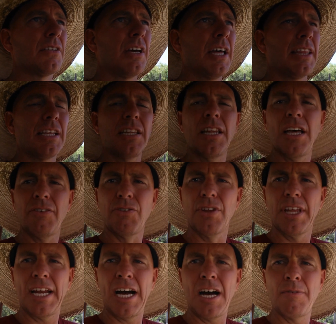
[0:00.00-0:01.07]
at the
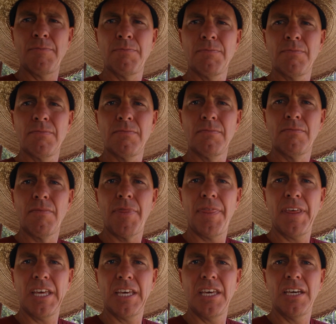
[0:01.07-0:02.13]
level that I'm
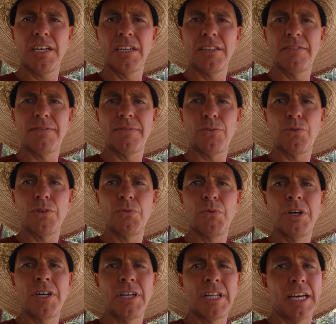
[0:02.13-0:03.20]
thinking of for a
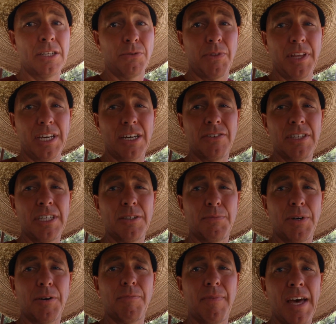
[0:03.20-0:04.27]
well, I don't think I'll need a
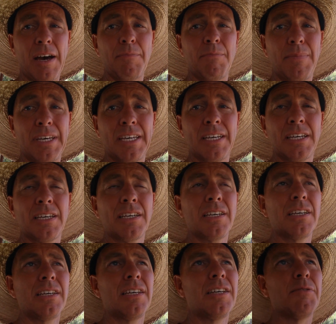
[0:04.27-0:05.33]
pump that big,
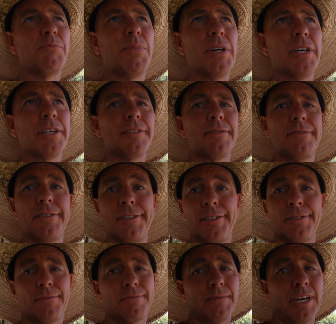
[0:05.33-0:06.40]
but
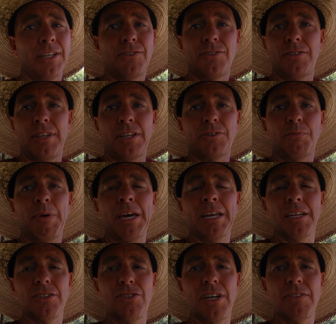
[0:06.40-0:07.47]
that's
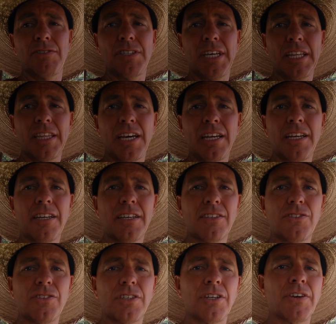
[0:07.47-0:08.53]
maintenance. You have to take that into
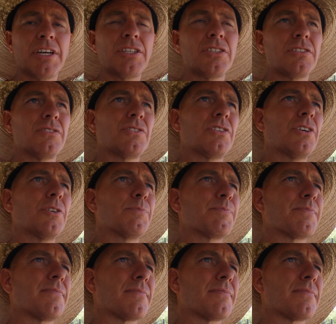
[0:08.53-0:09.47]
consideration. So